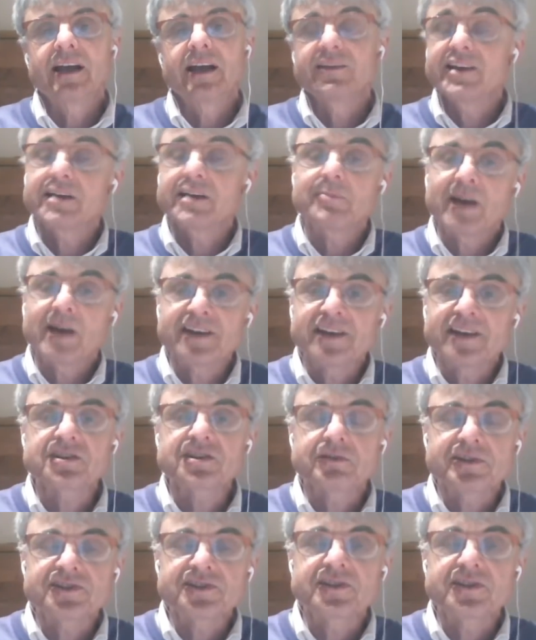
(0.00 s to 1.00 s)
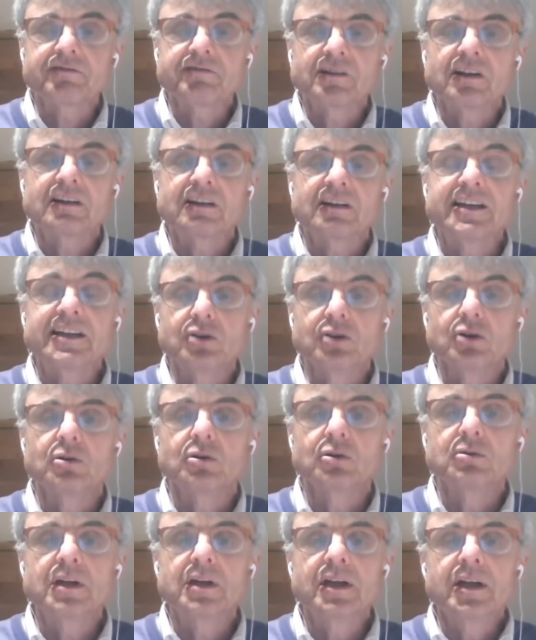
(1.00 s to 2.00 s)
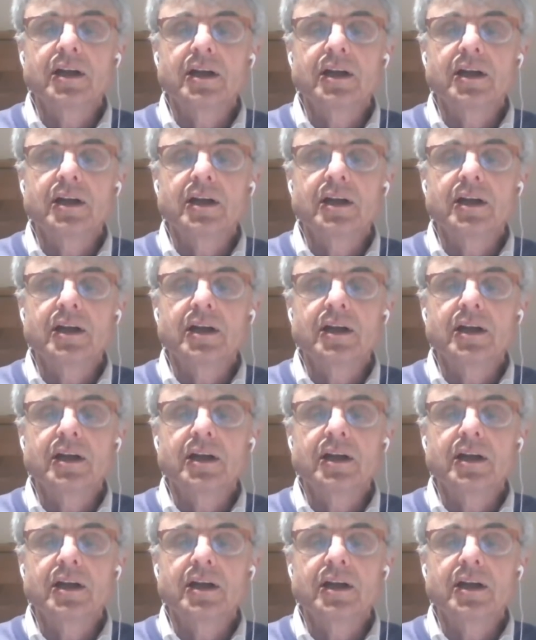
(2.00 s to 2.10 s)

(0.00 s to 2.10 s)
And there my answer is definitely no,